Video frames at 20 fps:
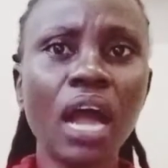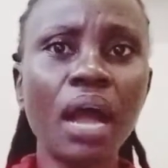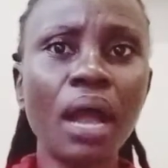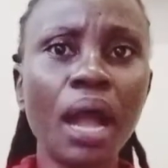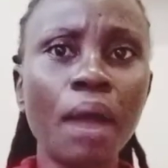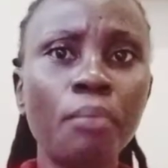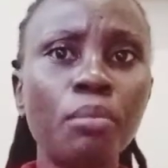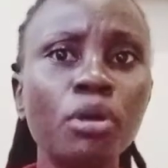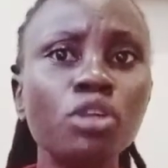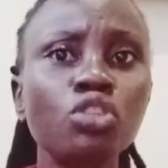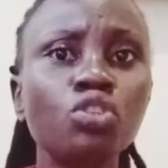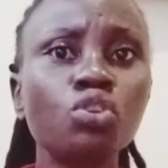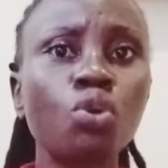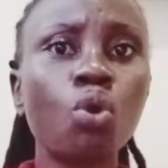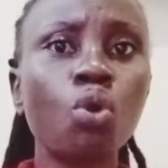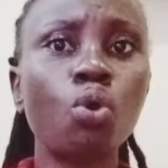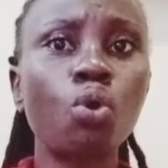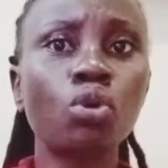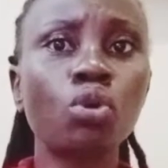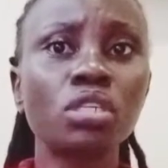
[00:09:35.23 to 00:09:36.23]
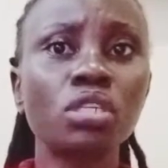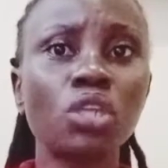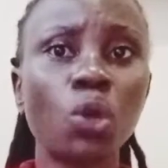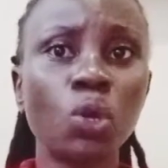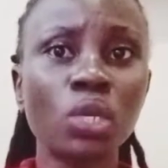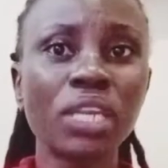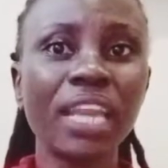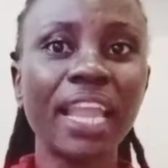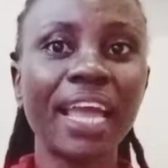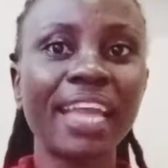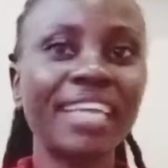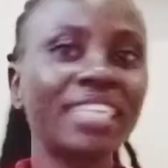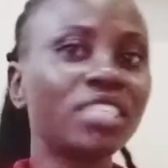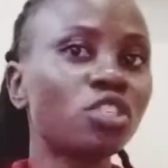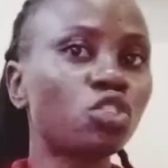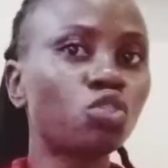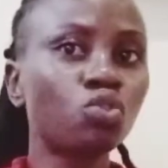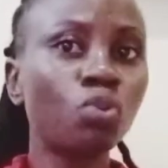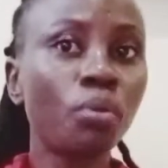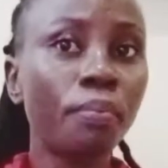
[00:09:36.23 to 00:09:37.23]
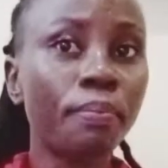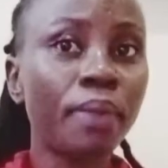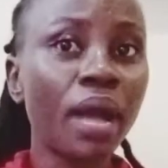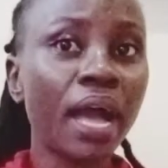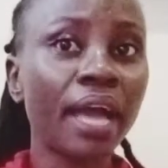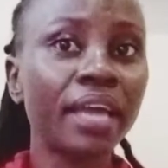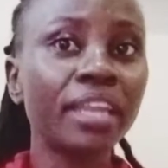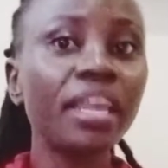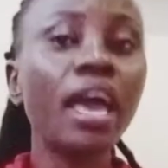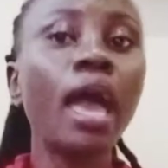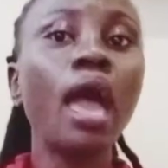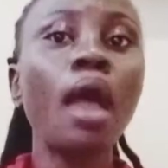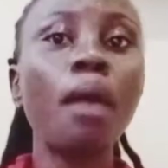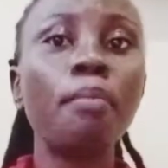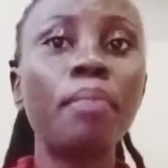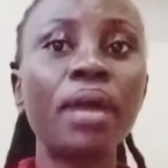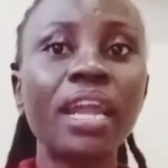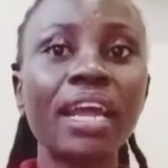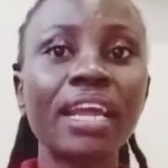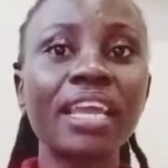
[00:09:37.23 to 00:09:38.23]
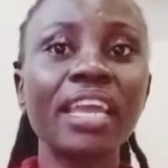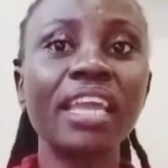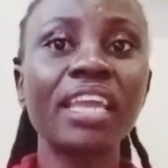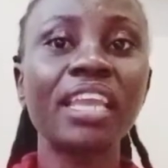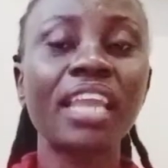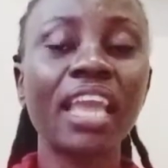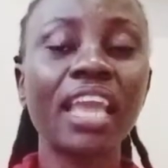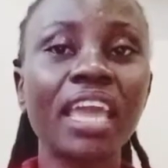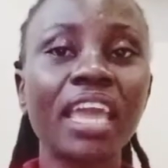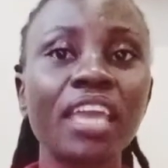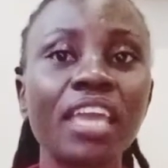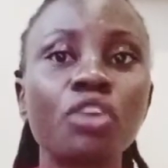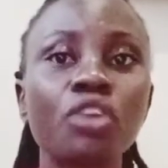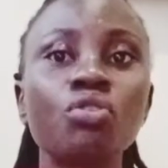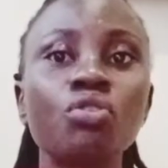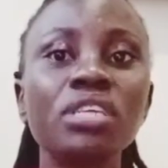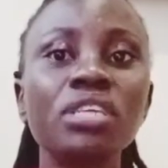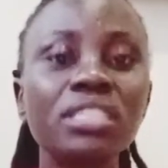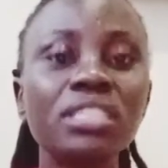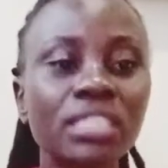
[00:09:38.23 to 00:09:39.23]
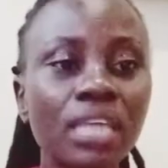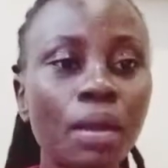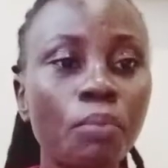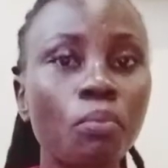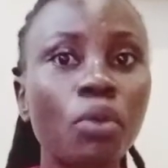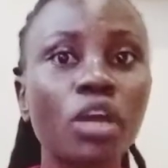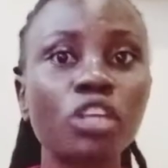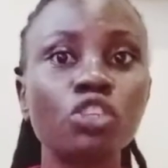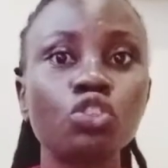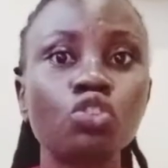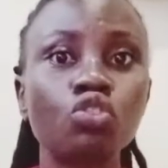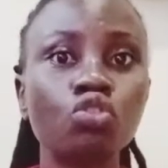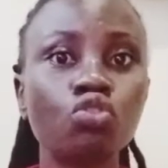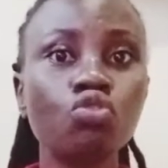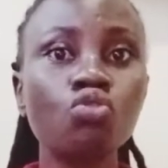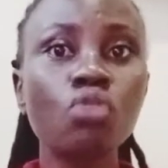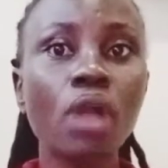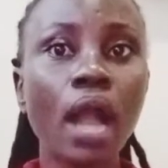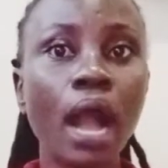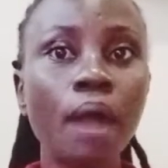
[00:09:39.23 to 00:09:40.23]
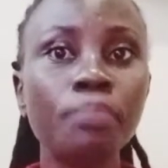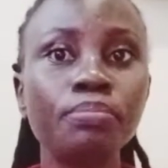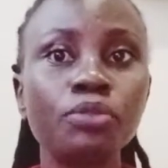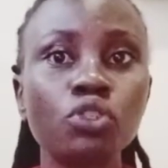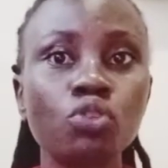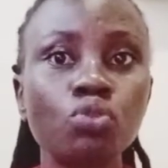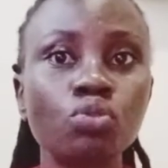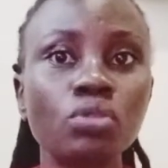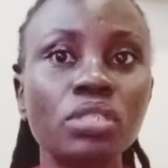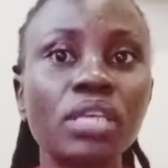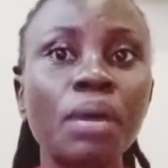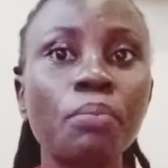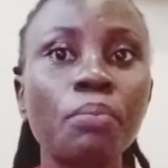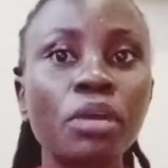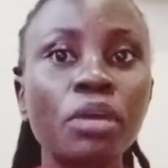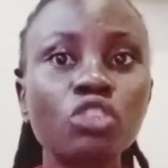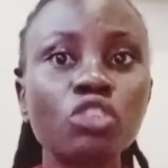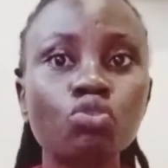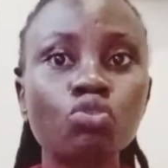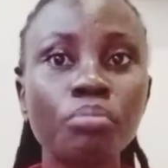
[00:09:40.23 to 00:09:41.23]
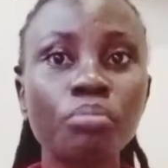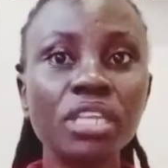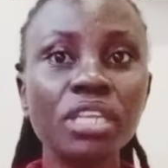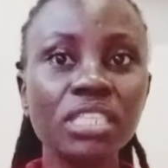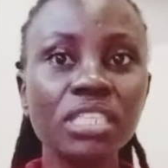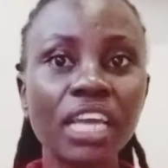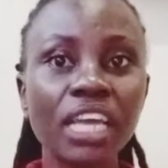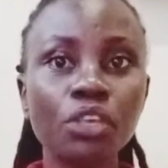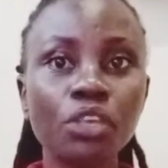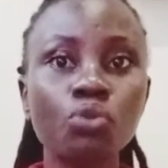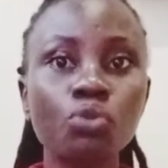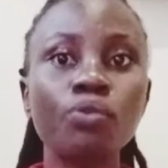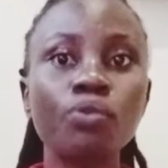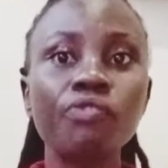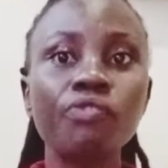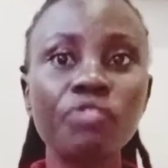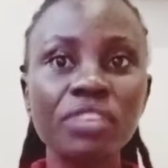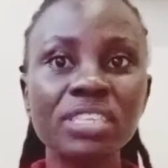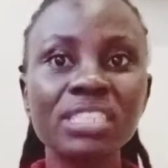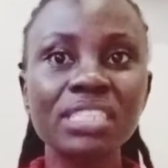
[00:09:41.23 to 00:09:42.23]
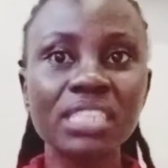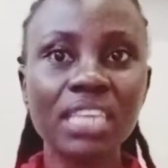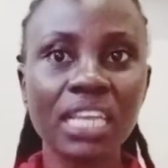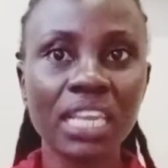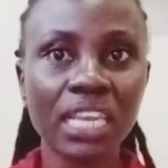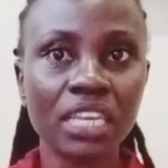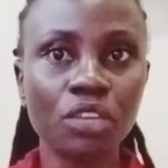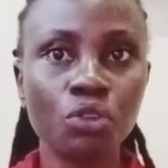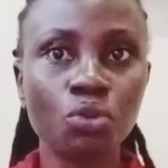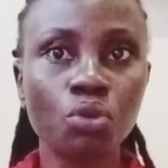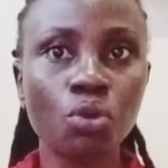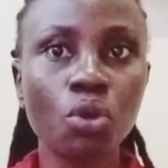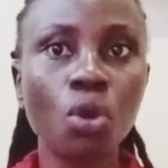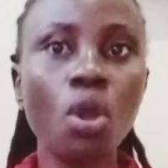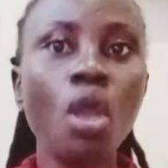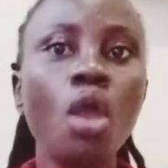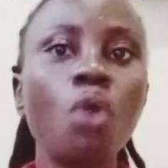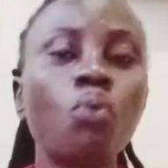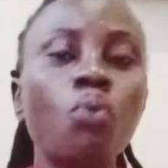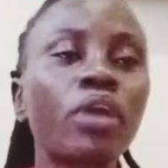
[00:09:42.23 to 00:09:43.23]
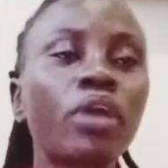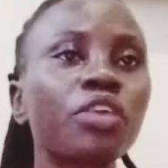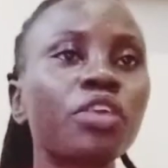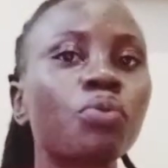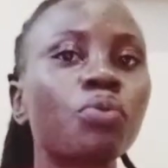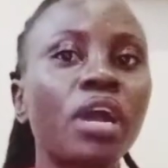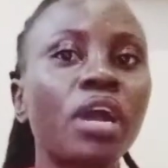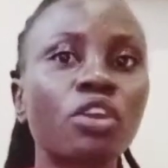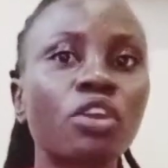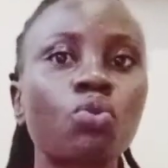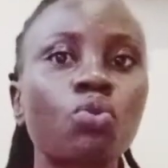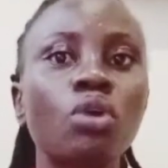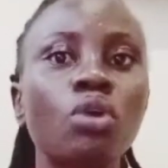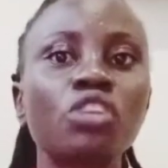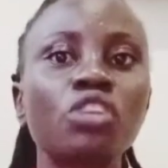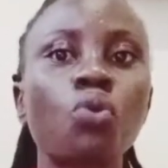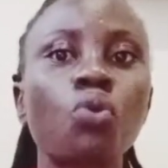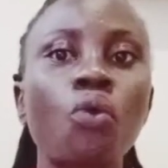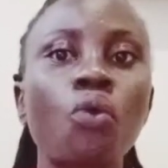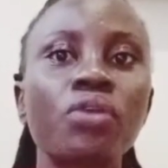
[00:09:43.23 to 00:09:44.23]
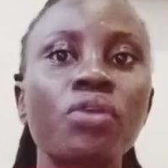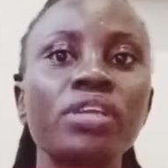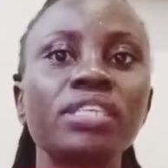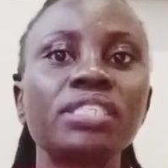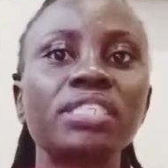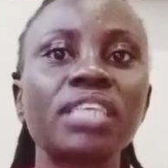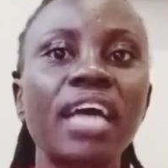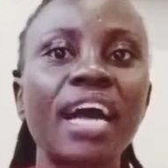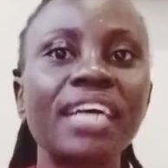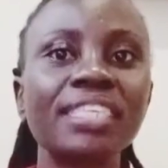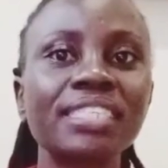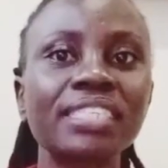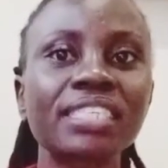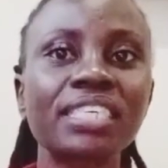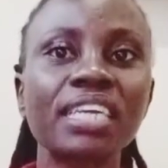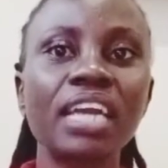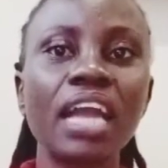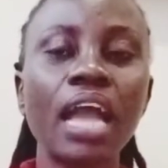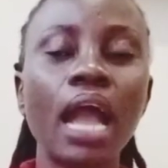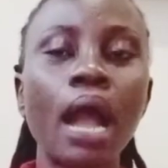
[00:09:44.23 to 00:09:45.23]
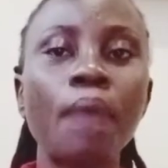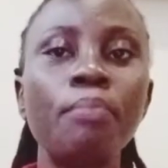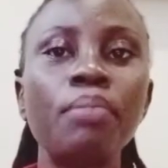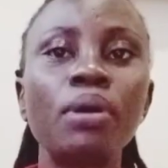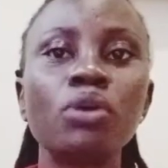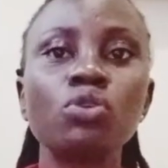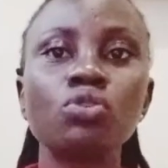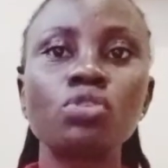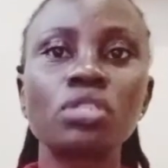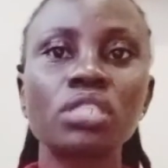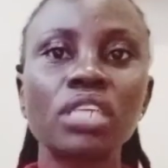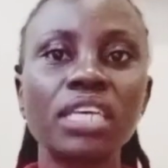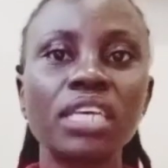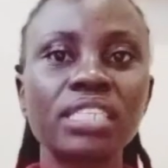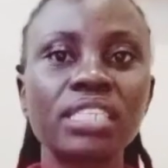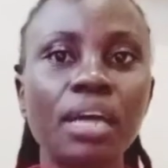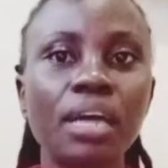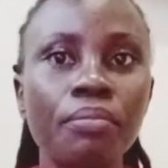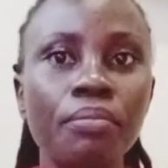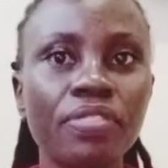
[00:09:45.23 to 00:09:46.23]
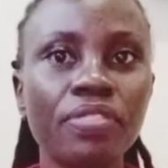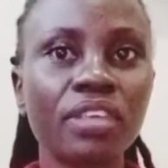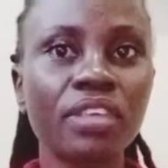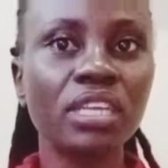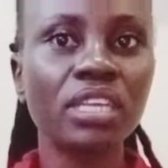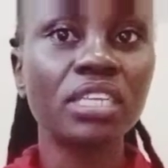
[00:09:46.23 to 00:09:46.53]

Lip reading: a model online. It's not bad, but again, hey, you need someone to look up to, someone to mentor you physically, where you can go and always ask about something. Thank